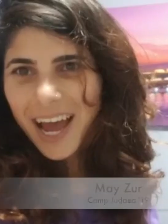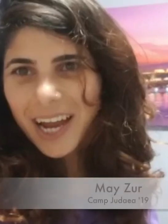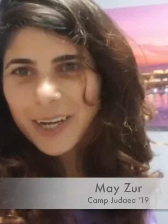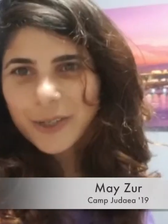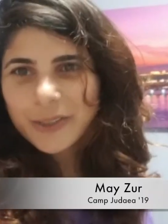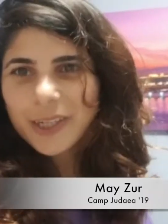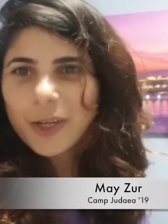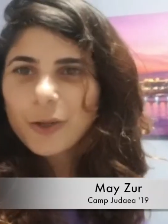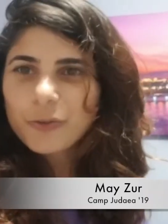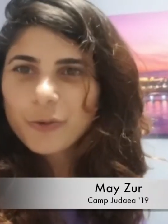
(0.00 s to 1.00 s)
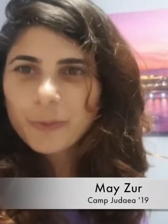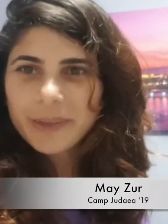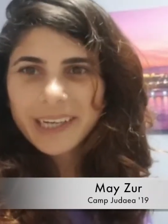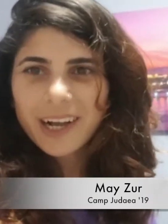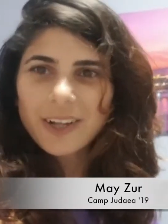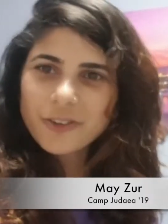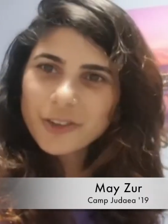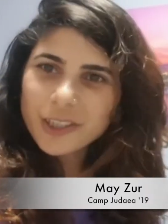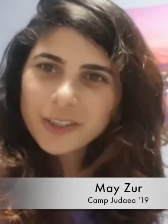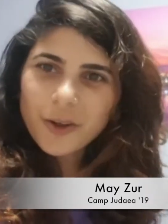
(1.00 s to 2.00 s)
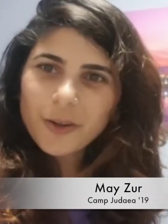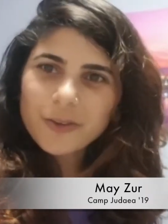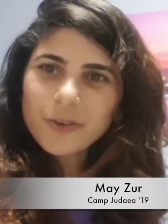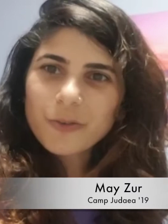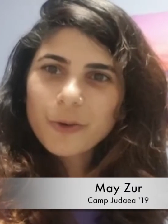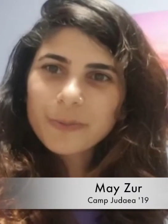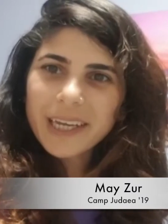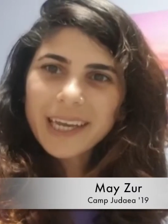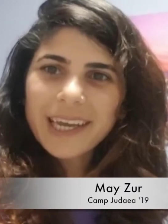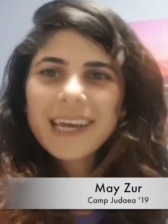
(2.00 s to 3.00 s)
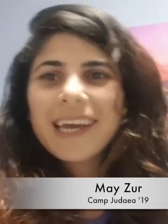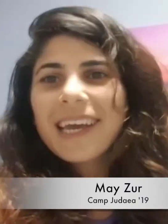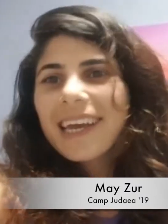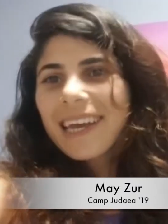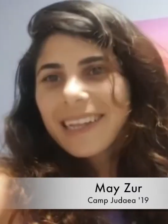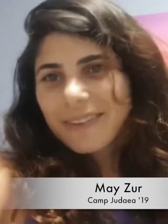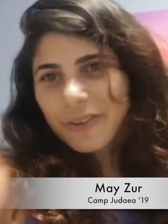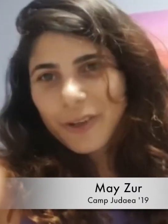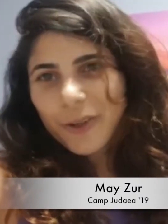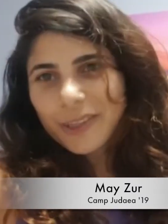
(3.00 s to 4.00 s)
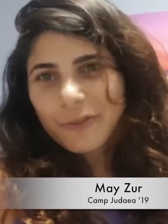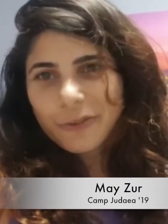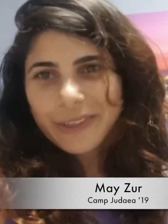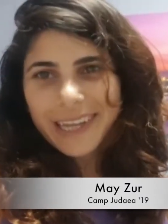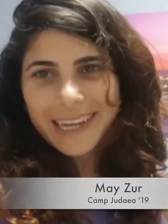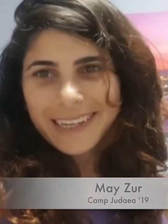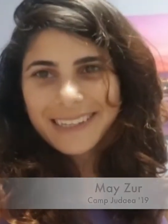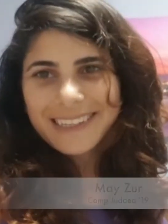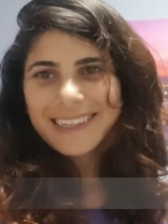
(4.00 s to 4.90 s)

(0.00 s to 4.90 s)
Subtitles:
I learned a lot from the culture and also from the tefillot every day.